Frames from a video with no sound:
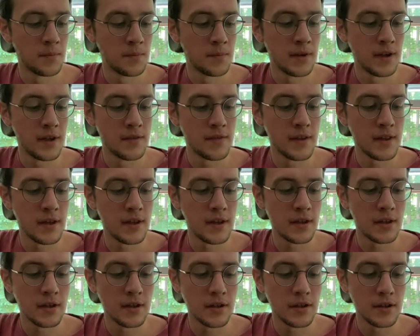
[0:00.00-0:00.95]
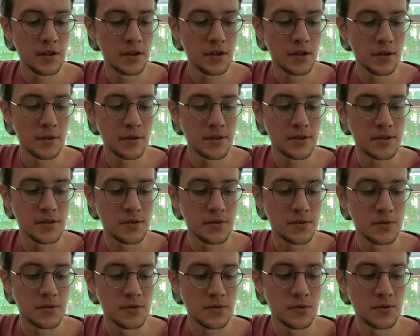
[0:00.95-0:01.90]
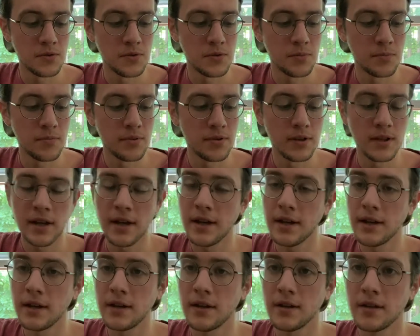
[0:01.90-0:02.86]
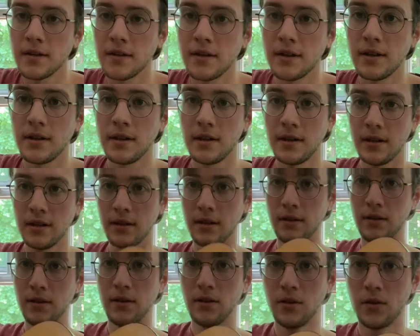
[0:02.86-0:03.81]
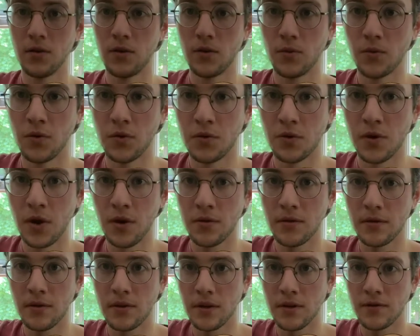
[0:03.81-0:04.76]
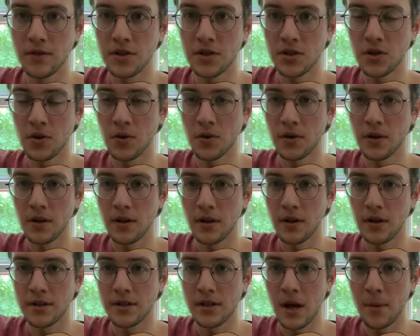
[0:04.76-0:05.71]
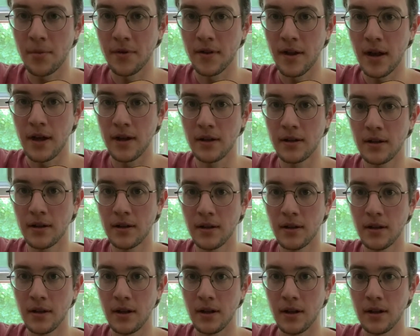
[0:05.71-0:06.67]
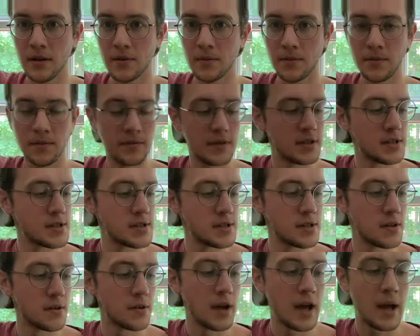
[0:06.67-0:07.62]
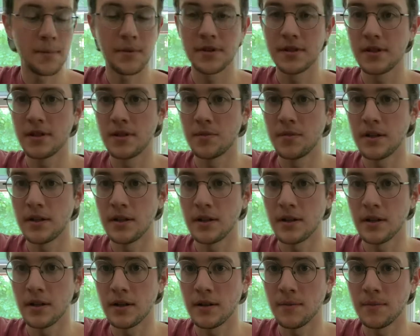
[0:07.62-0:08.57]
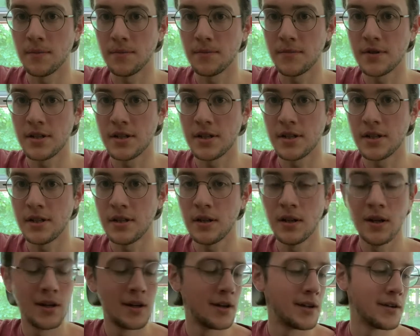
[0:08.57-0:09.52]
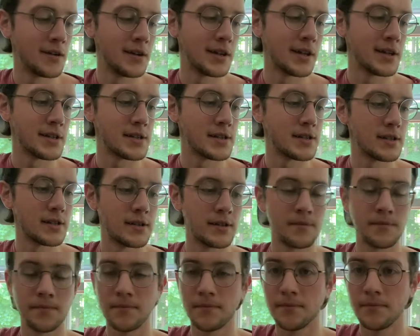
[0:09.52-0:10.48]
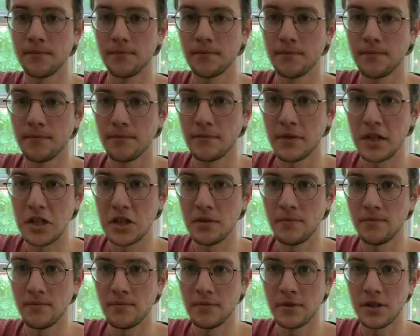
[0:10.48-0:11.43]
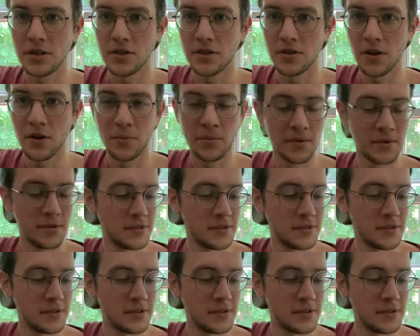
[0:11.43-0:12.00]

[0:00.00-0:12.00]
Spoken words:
And then you're going to play the root note of each chord on top of that. This so happens to be C, or I guess E sharp,